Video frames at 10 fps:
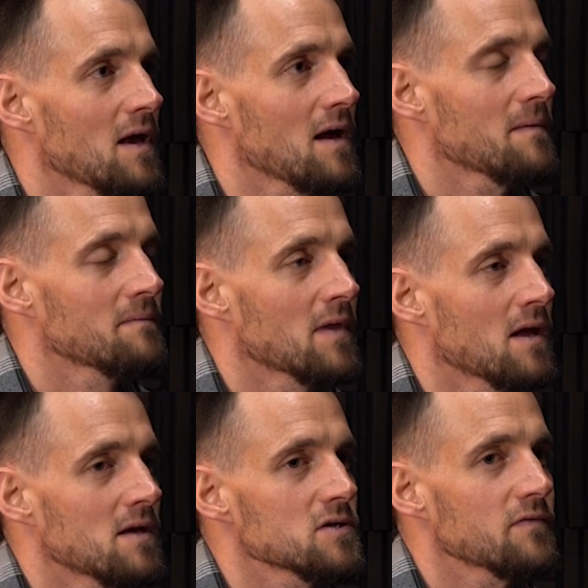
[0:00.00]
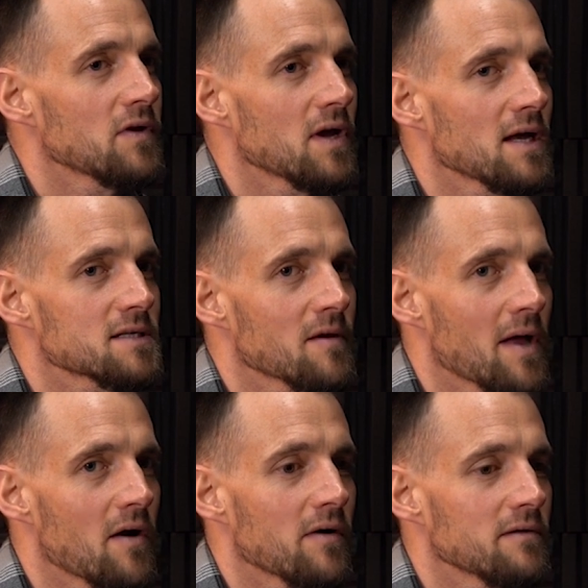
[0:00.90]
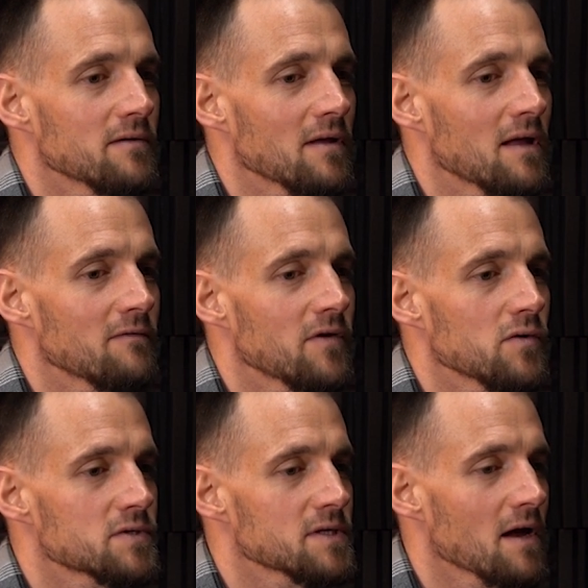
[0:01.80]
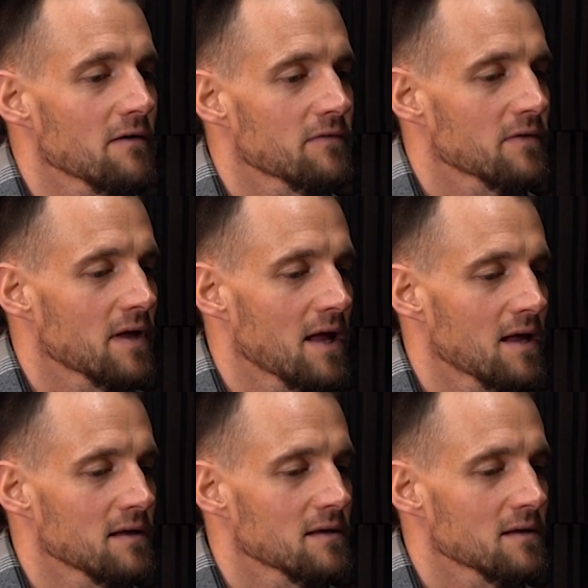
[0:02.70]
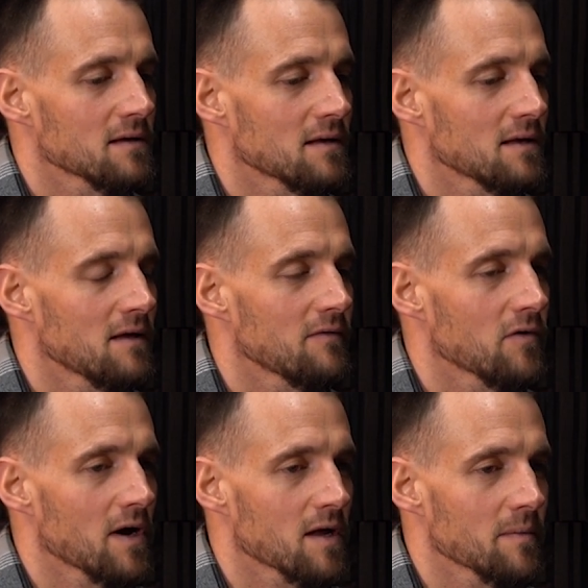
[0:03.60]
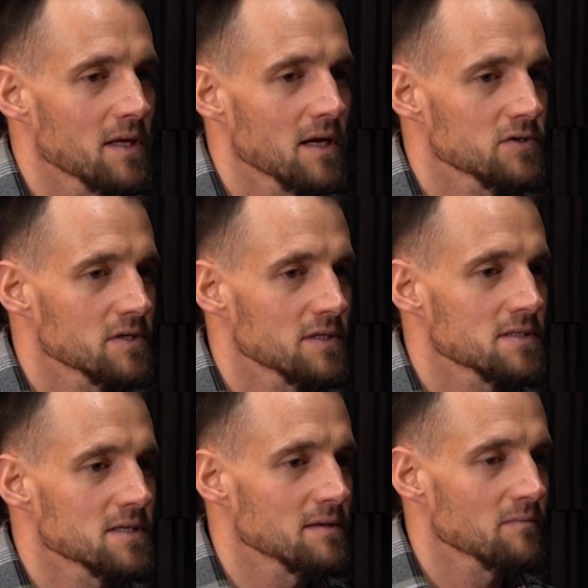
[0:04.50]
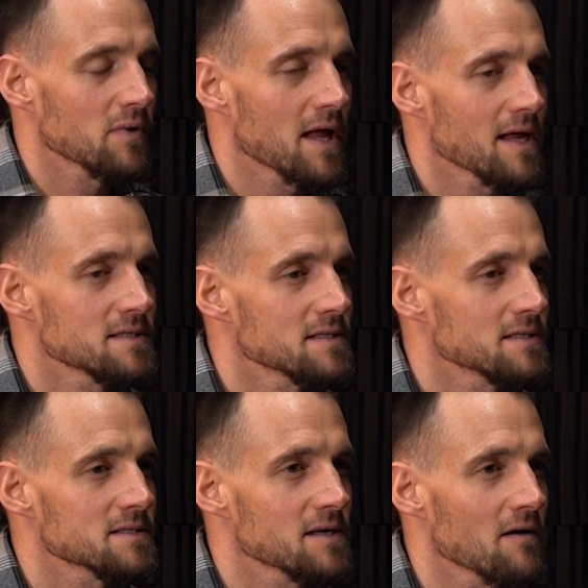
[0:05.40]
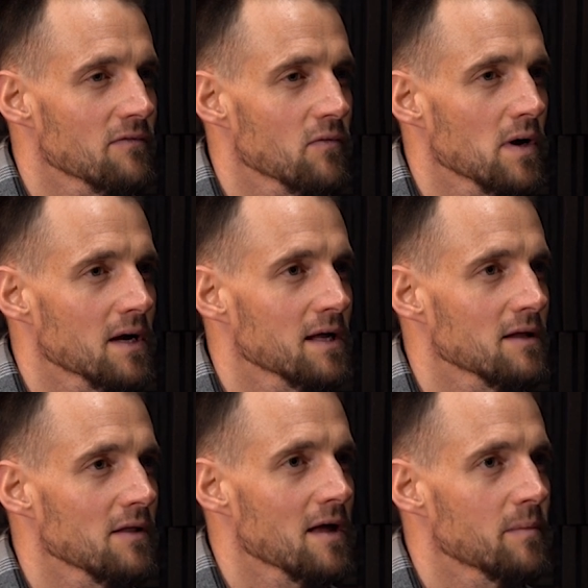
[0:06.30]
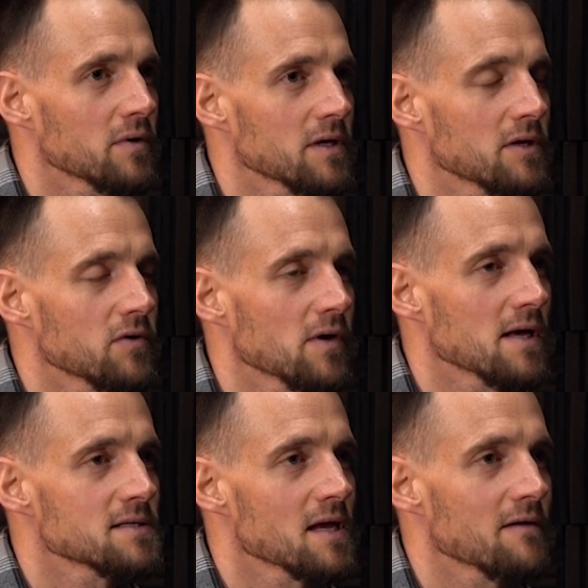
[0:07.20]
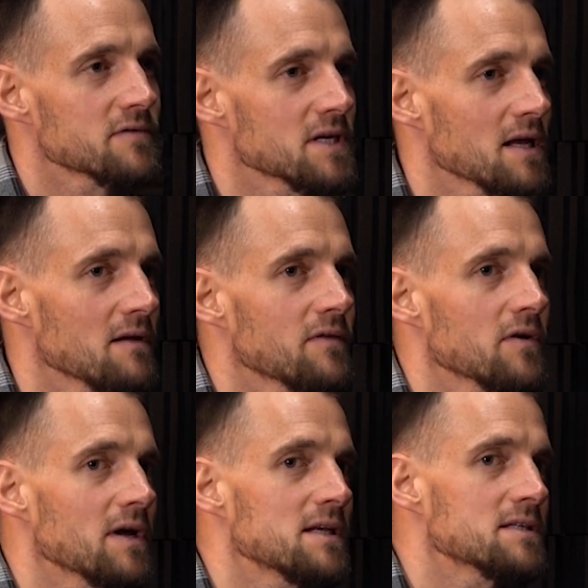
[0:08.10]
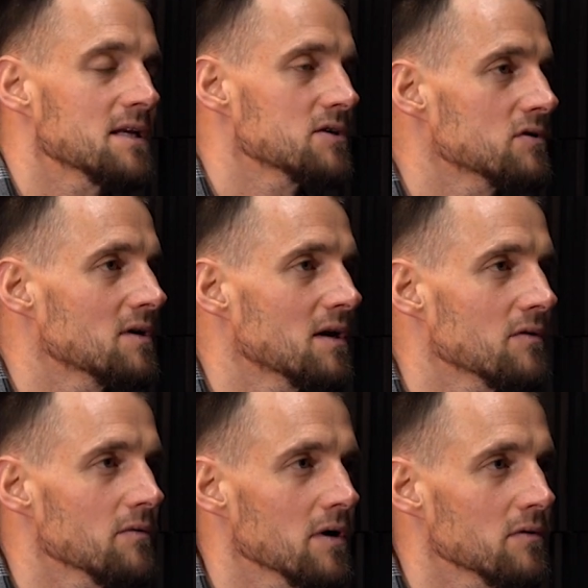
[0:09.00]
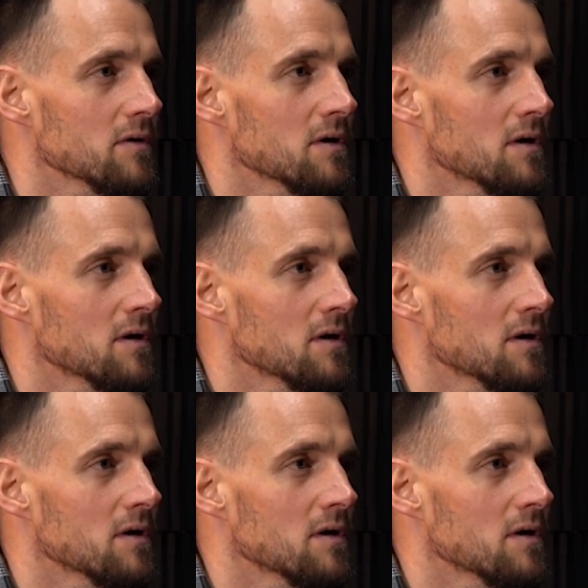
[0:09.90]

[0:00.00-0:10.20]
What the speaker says: Yeah. So if you guys come out and view stuff and give your recommendations and plans and stuff, what kind of liability do you guys have, say if there is an issue down the road?